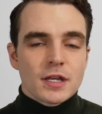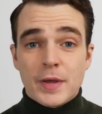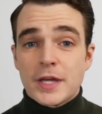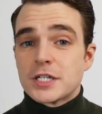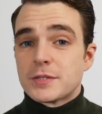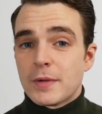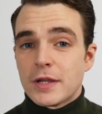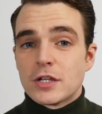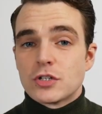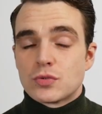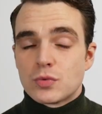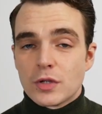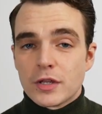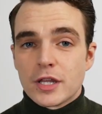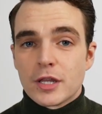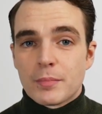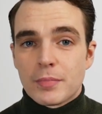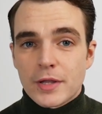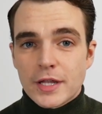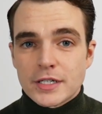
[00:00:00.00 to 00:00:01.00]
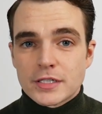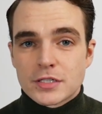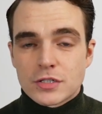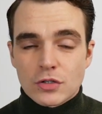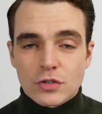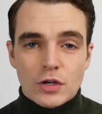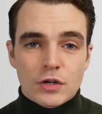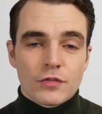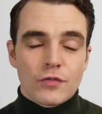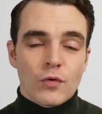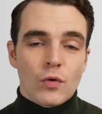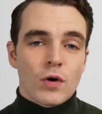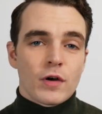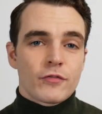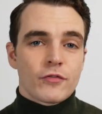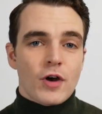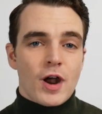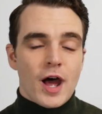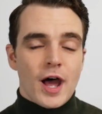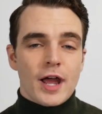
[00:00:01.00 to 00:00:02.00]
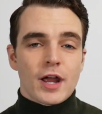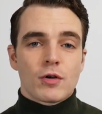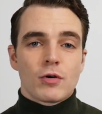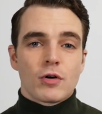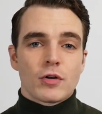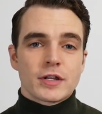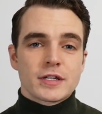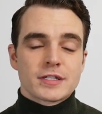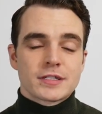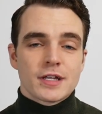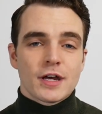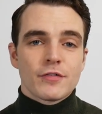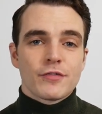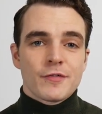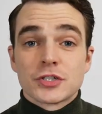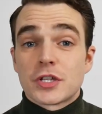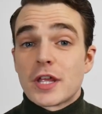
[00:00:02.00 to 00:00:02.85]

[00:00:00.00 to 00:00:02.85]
Benchmade is really the place to look for for high quality stuff.